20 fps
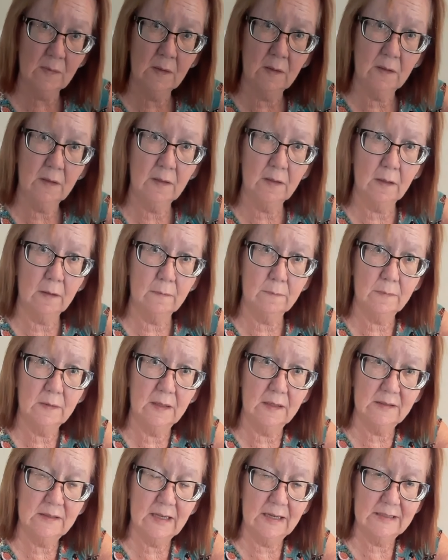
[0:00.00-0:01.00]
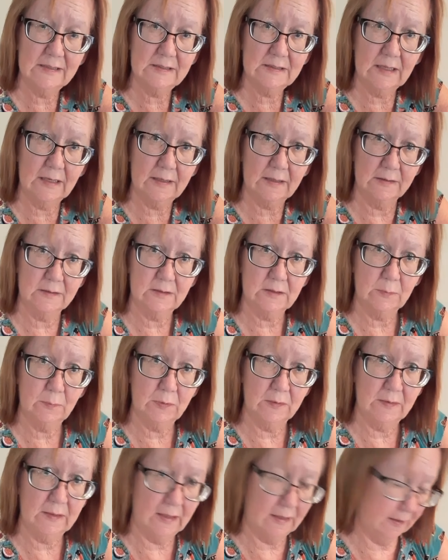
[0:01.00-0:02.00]
you know it takes seconds to
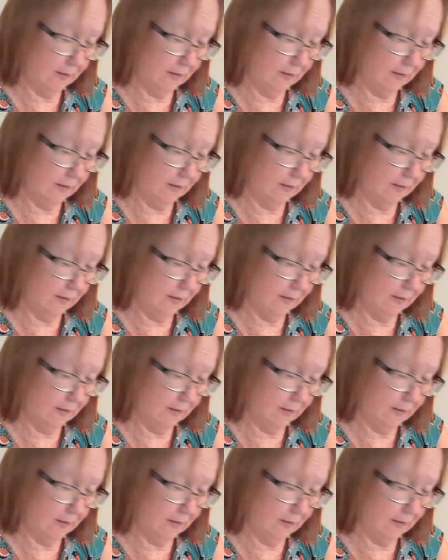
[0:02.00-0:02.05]
put that